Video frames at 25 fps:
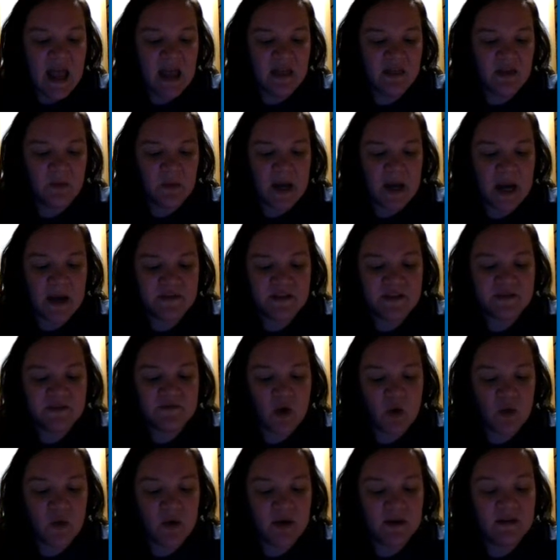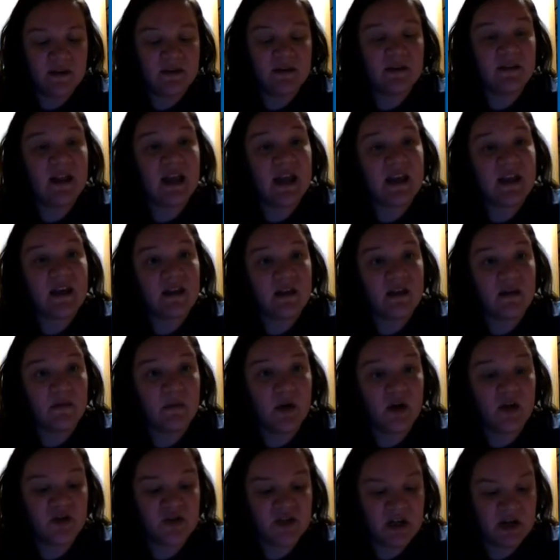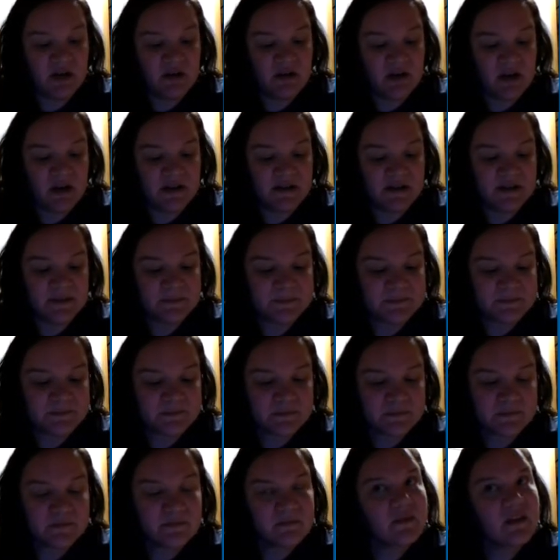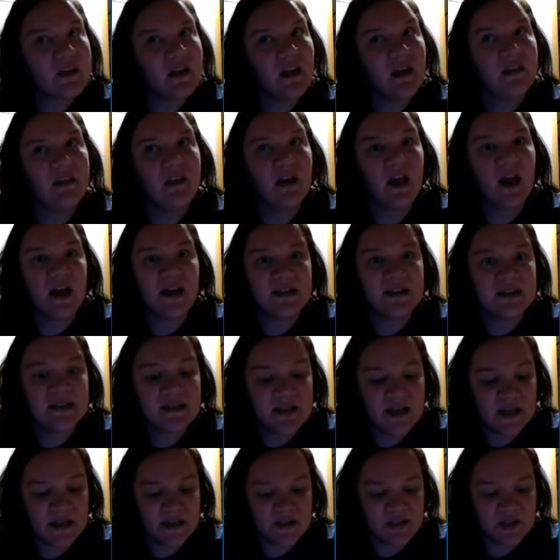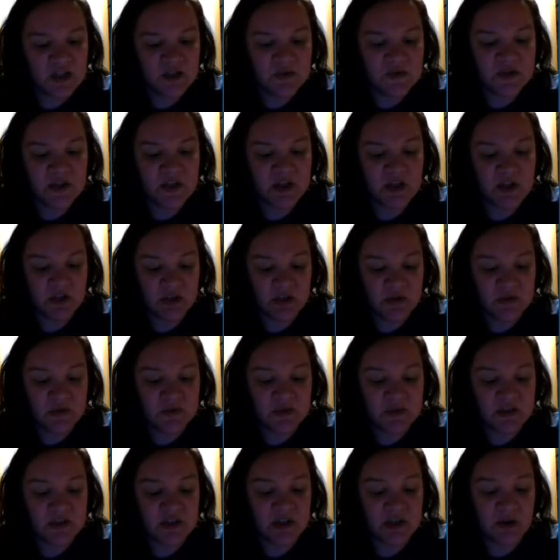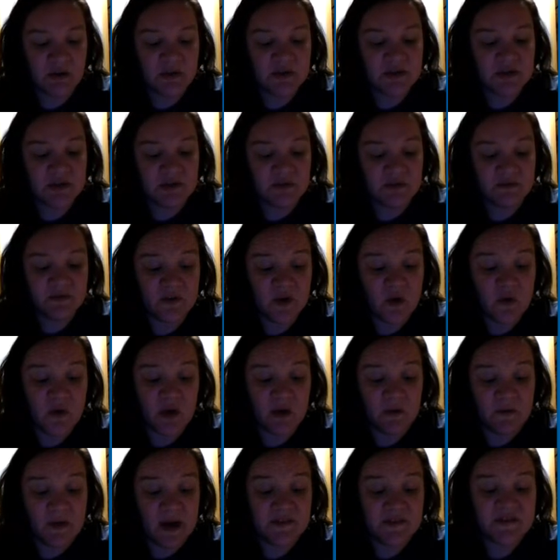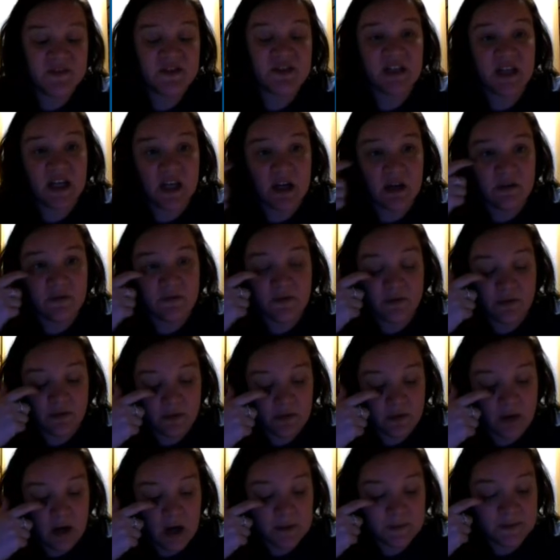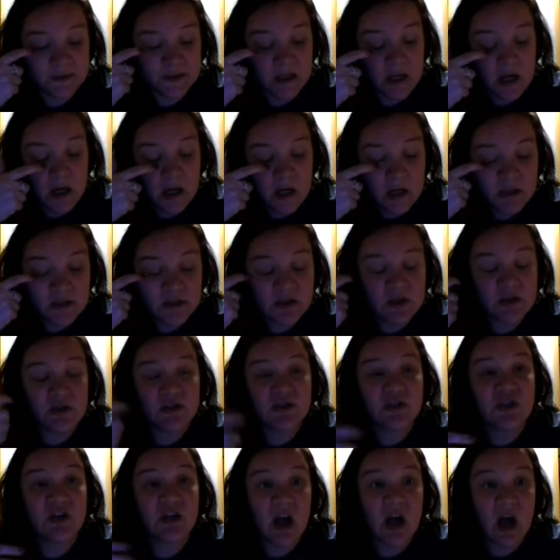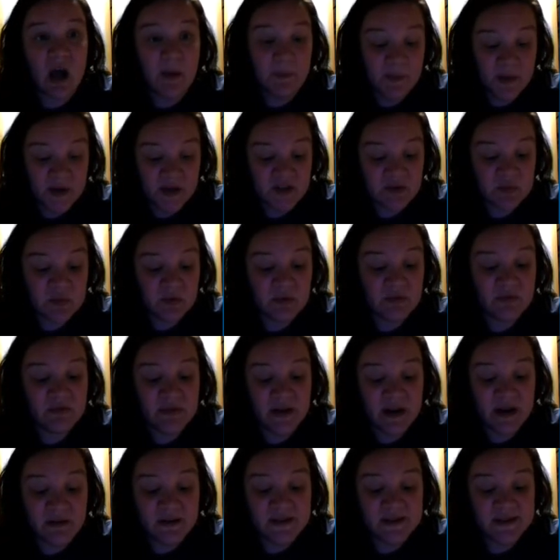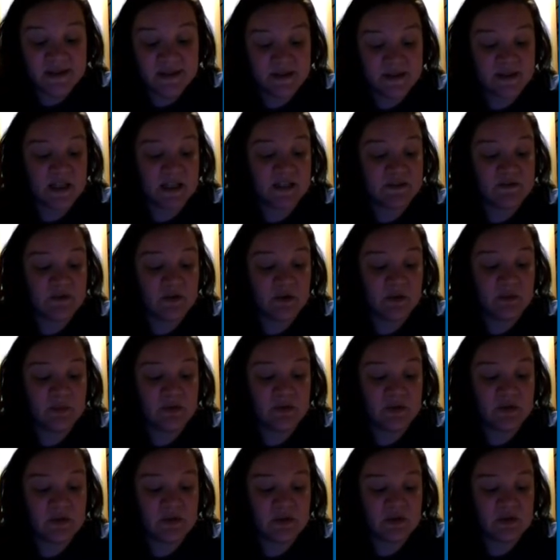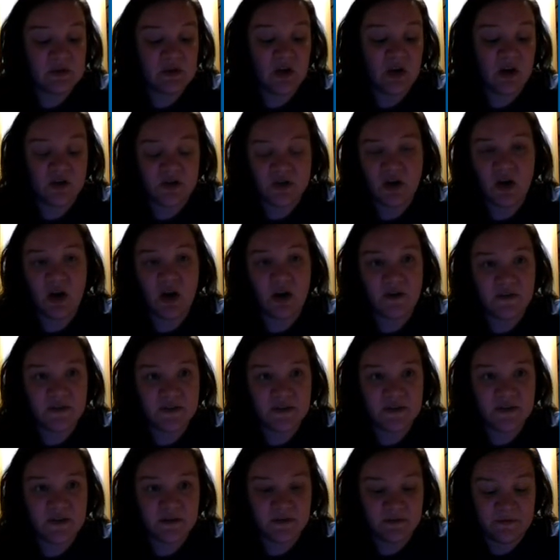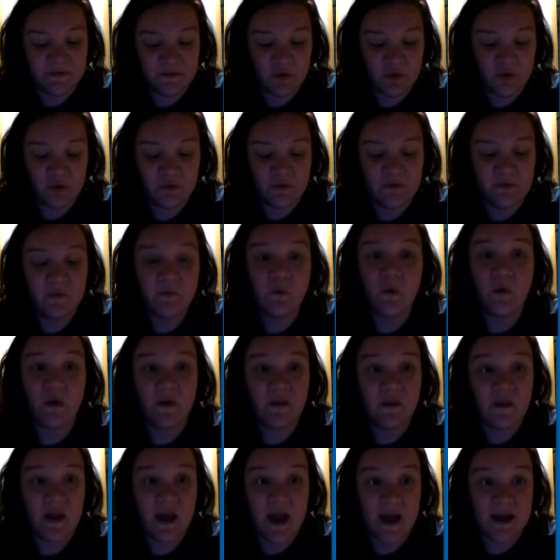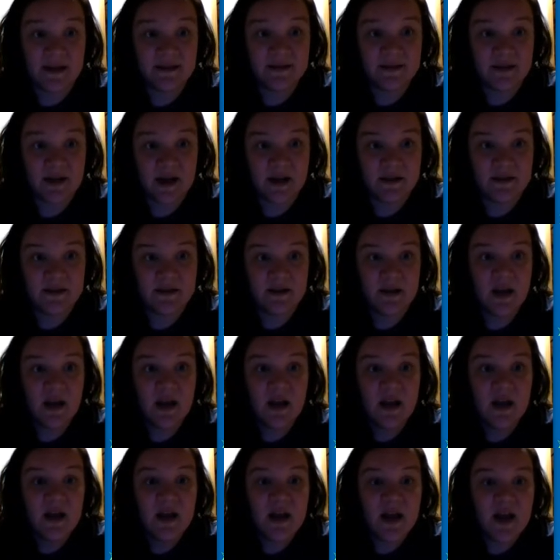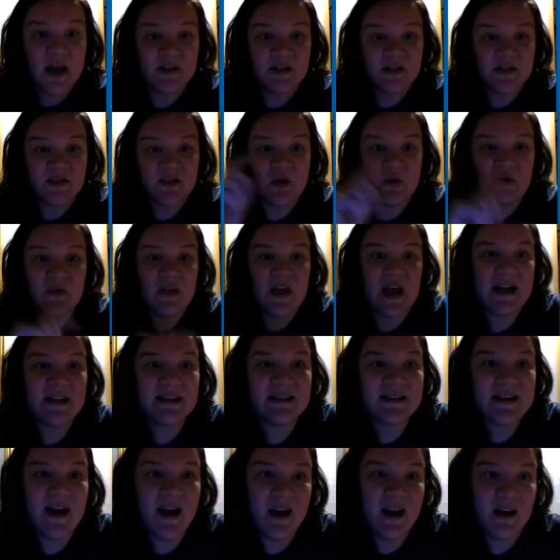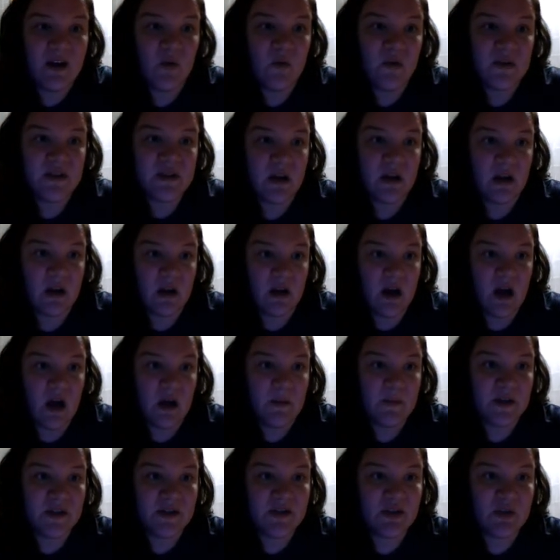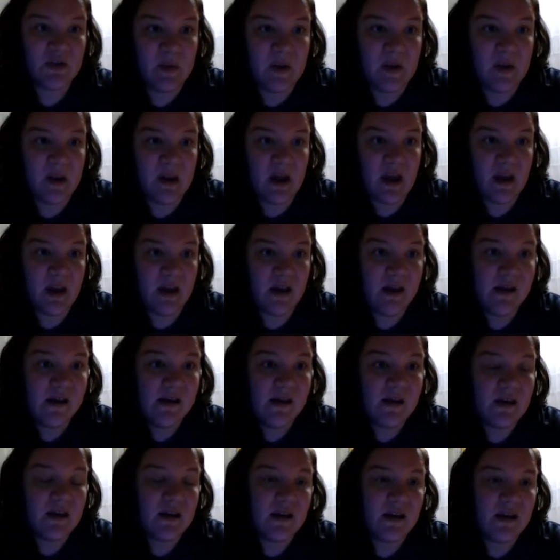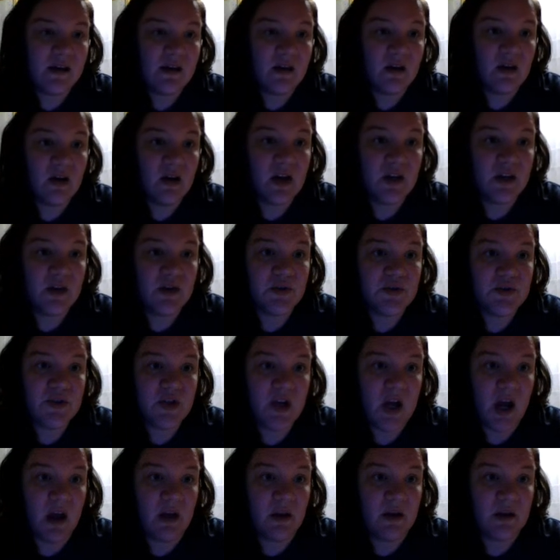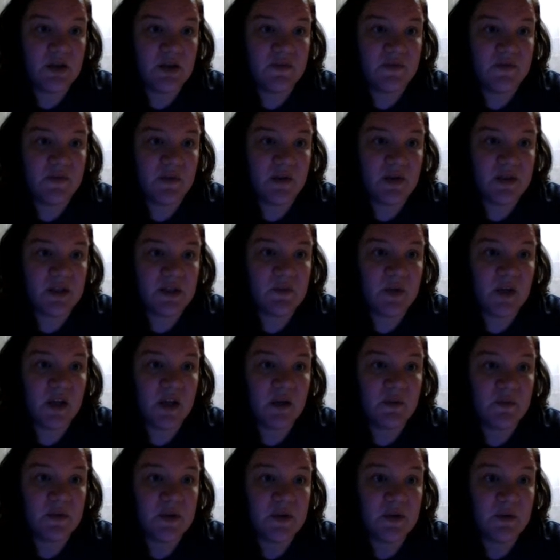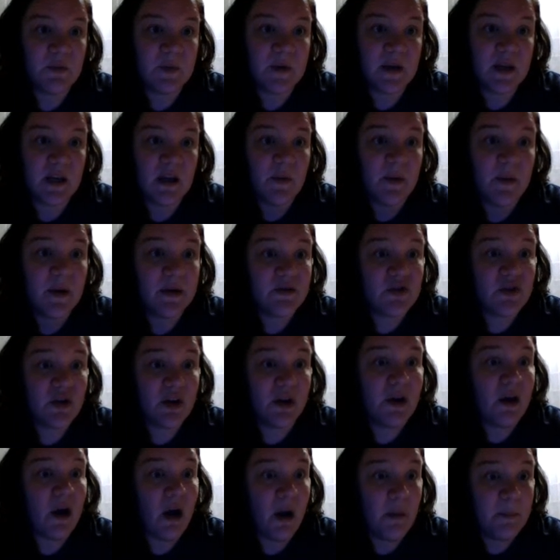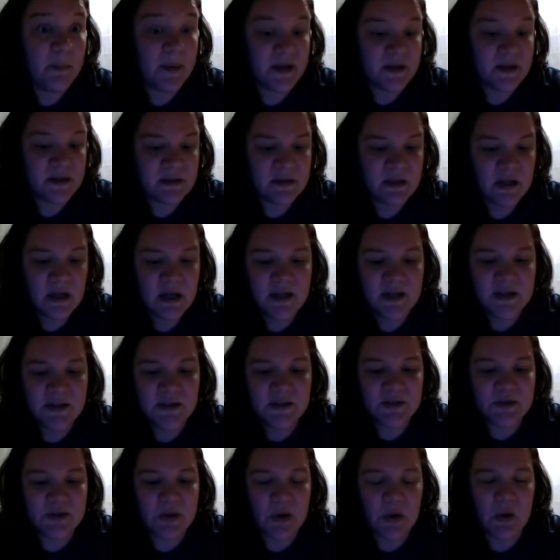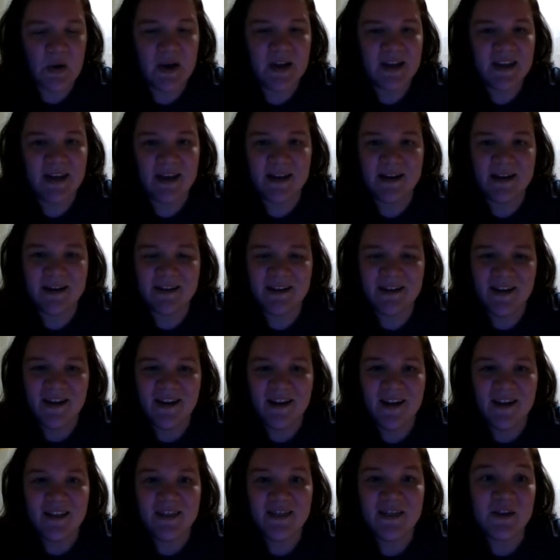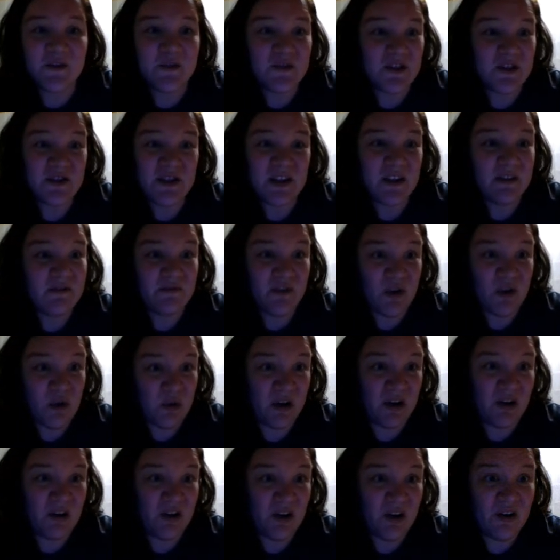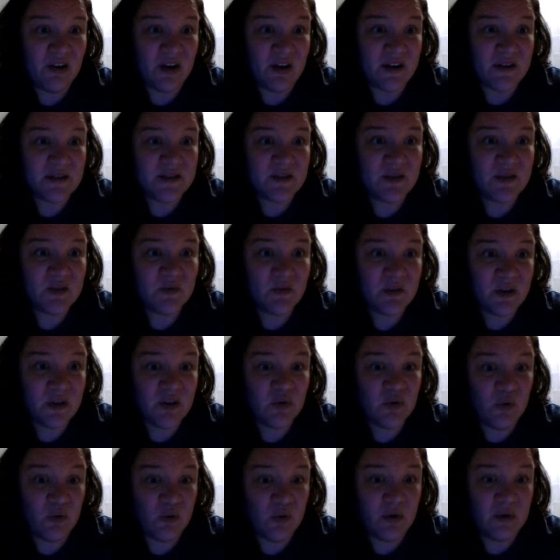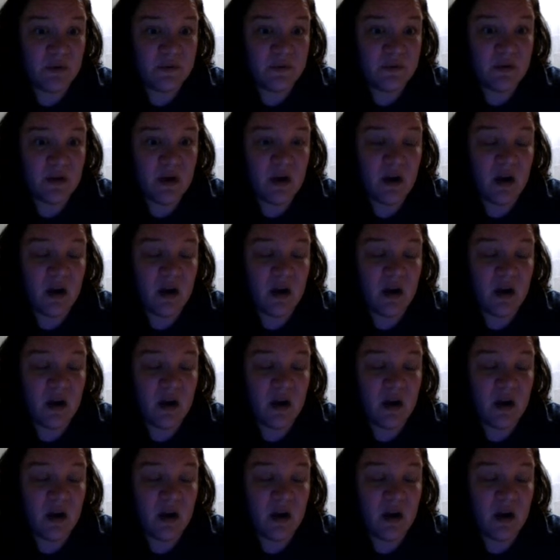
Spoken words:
And the rafts floated in the lake in the marsh areas. And the Aztecs used canoes to go to floating rafts to care for their crops. So the chinampas were very successful and produced large harvests of food for the Aztecs. And so that's kind of what's going to come into play here in your challenge for this week will be about chinampas. So again, they're just like floating gardens. They're really cool.